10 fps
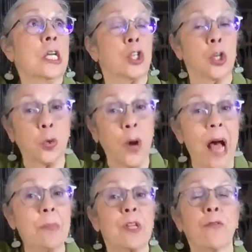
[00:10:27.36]
to
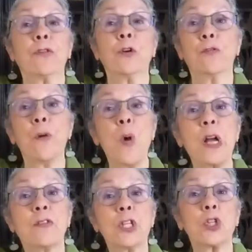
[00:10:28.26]
grab some fruit from one
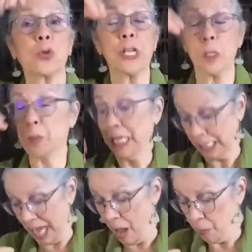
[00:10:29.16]
of the trees, but his
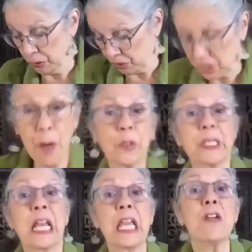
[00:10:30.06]
camel stumbled
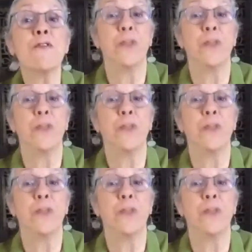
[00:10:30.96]
and he